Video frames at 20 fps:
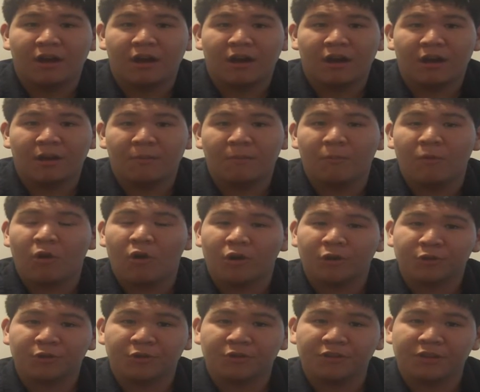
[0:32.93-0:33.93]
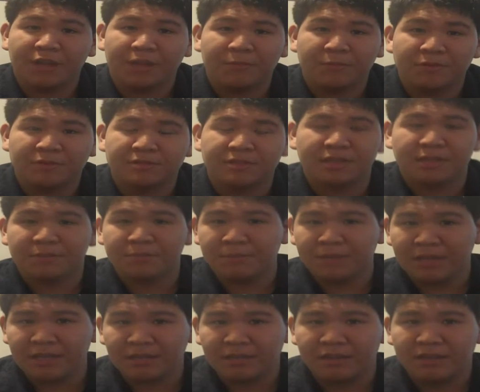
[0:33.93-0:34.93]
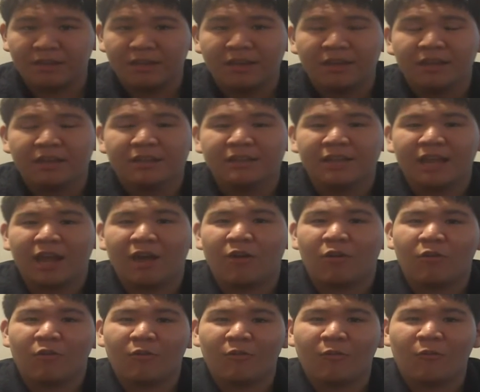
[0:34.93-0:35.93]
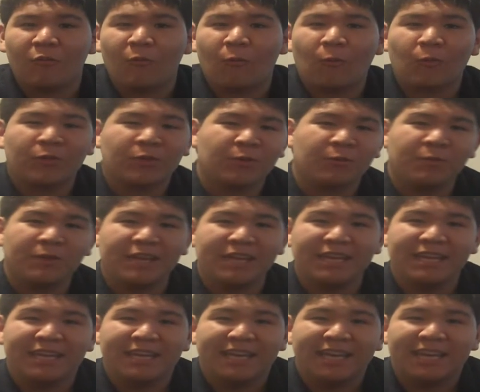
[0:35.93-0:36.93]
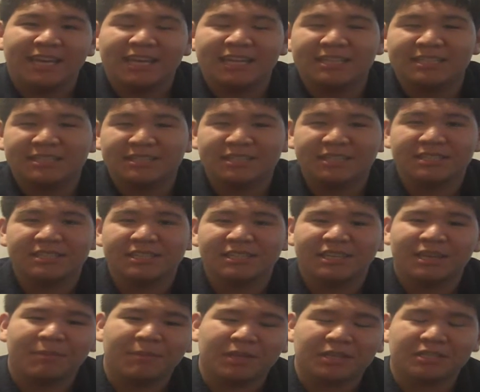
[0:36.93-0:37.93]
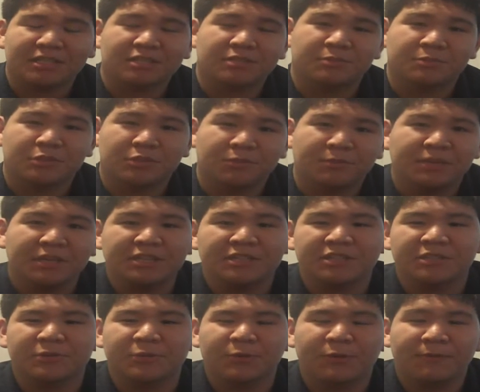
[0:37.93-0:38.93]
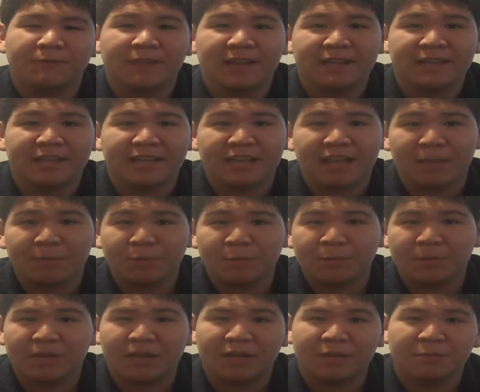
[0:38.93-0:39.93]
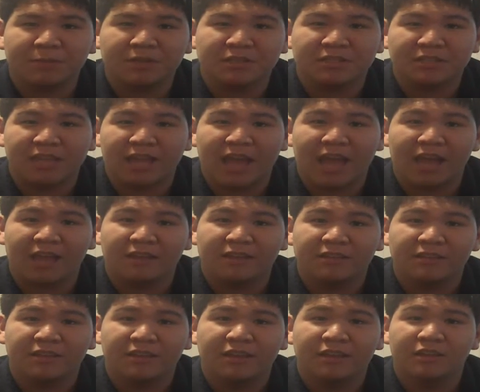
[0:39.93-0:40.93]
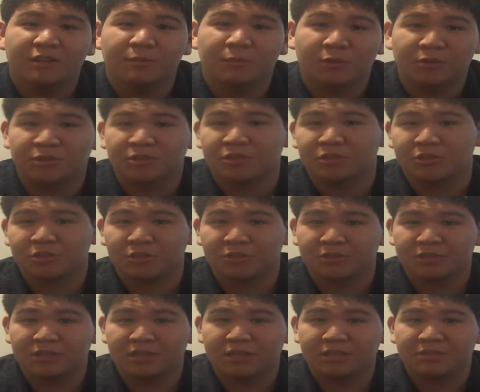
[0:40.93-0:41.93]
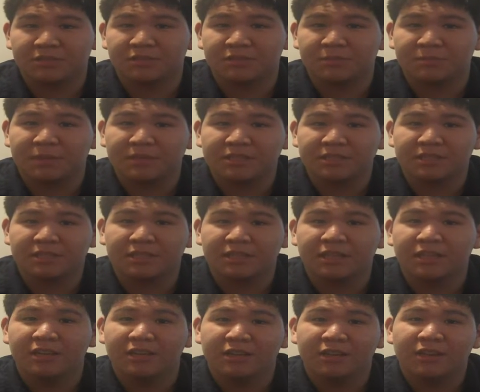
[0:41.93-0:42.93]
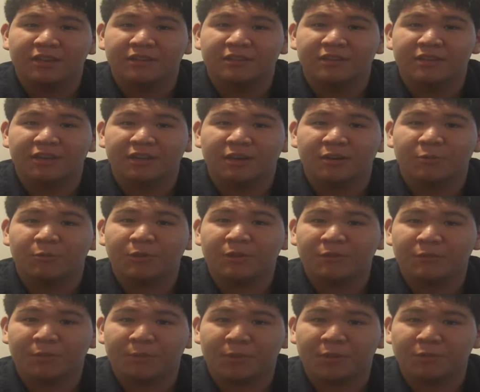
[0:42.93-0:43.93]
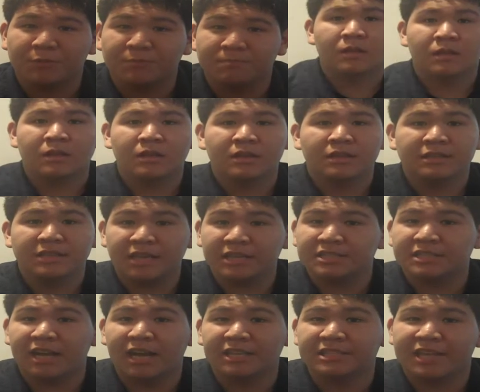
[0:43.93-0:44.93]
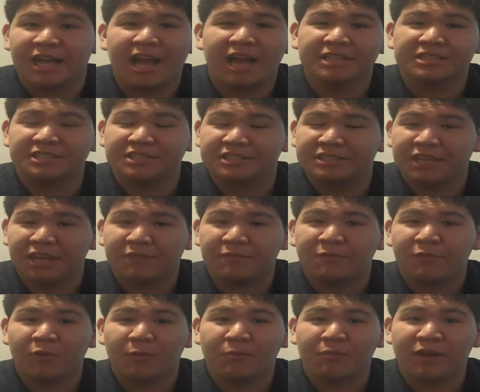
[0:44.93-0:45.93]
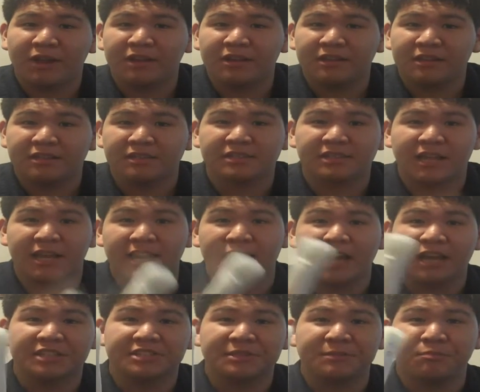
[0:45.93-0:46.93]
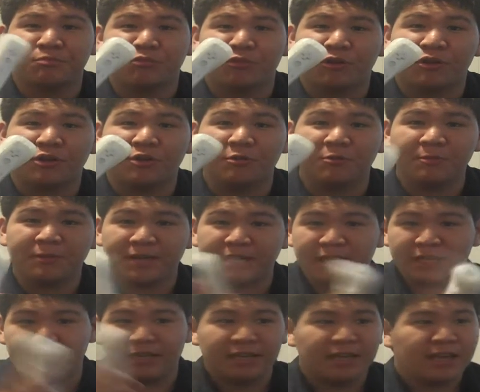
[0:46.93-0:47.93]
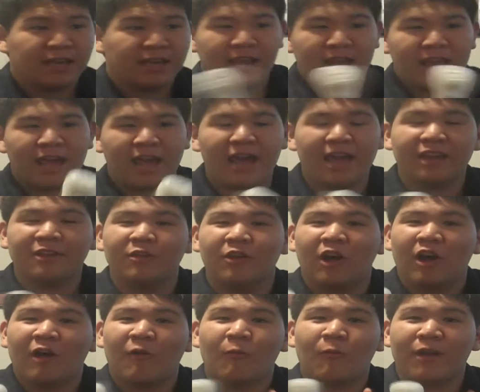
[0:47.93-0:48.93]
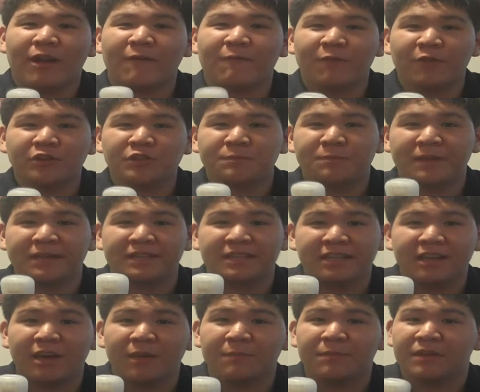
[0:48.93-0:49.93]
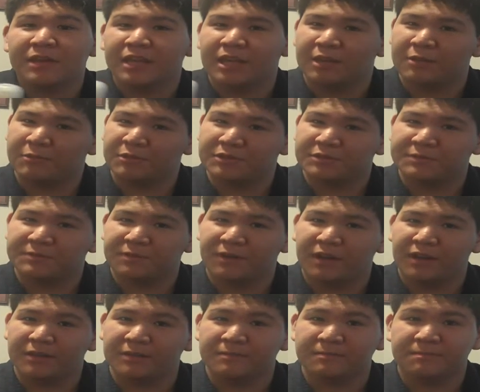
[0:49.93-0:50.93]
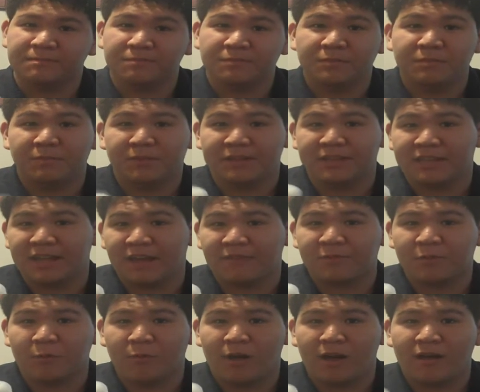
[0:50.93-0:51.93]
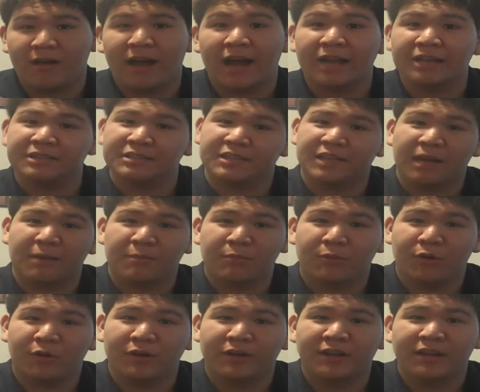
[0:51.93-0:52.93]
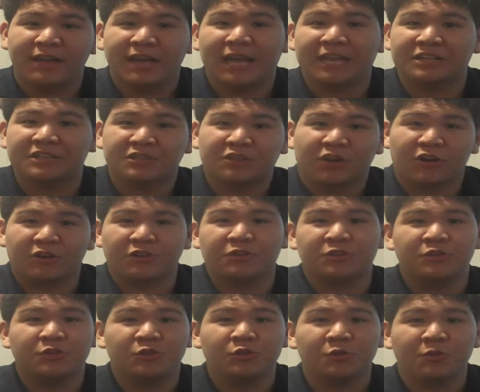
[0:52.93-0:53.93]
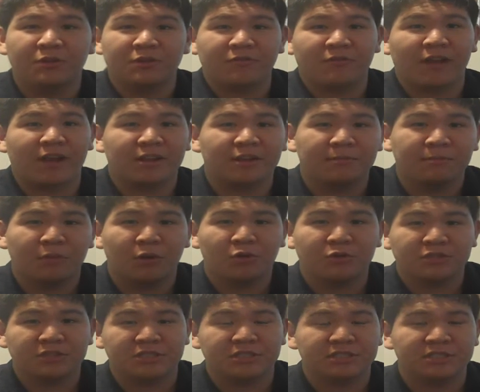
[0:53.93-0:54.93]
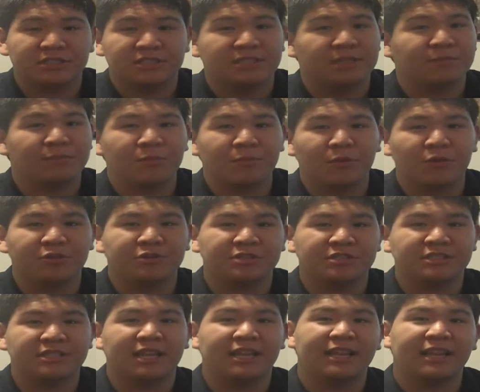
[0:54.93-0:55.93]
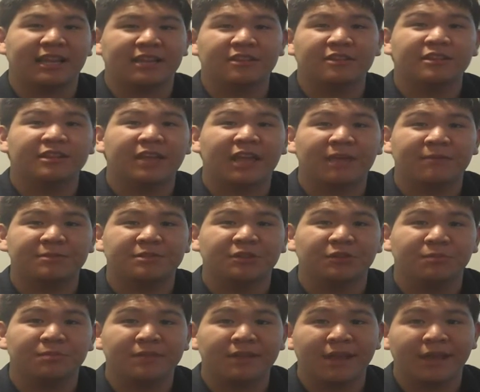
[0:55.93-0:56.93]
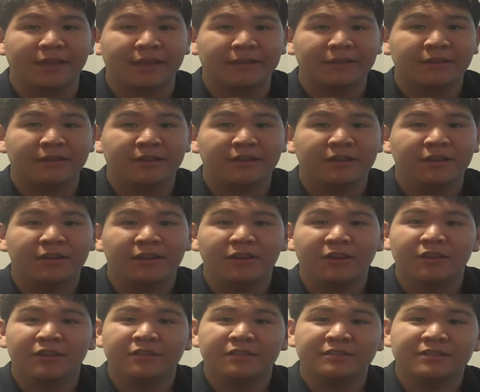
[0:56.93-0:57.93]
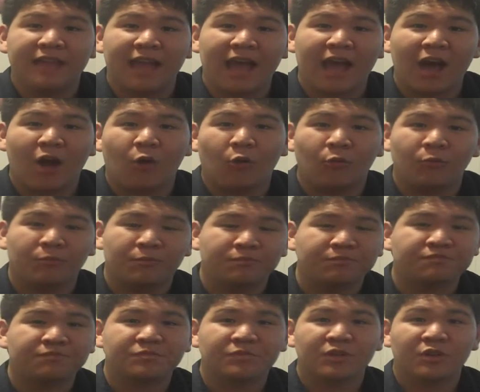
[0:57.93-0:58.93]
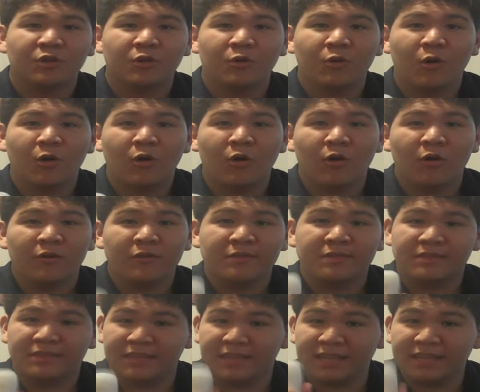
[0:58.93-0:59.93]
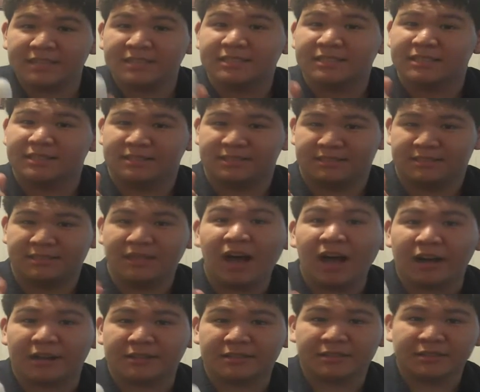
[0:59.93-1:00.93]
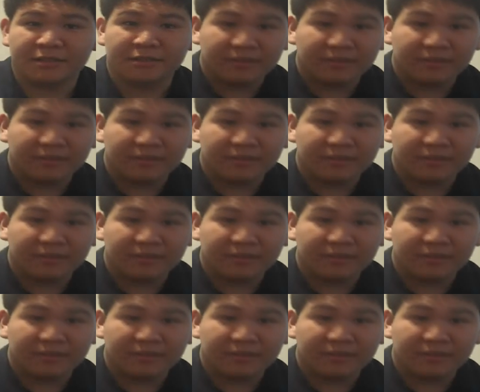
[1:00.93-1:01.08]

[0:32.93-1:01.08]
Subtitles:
hardcore gamers like me. Now, the Wii is just a gimmick system to me, just for the fact that a lot of people got it because they had the motion control sensors, basically the Wii remote. Yes guys, I actually did full play to this, and I actually brought a Wii. And when I first picked it up, it was fun. But then after a while, I just got bored and just started doing random motions, simple motions that let the game still play. Now, this sucked.